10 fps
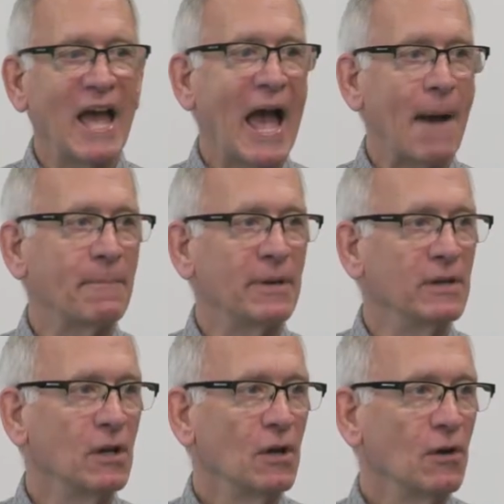happen
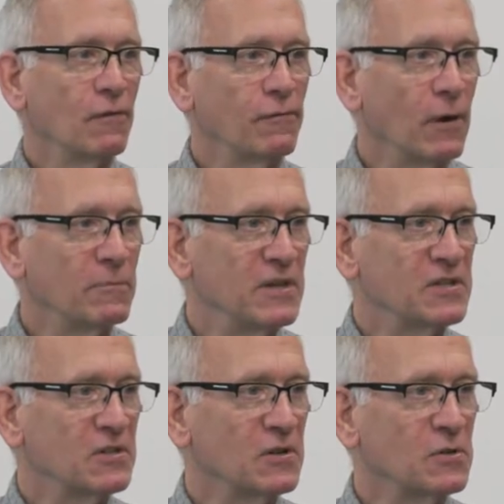from this
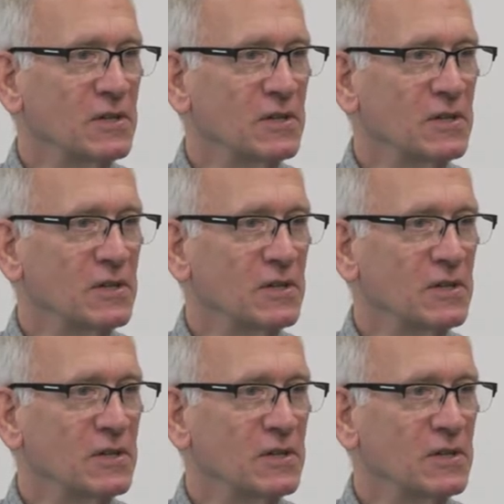surgery.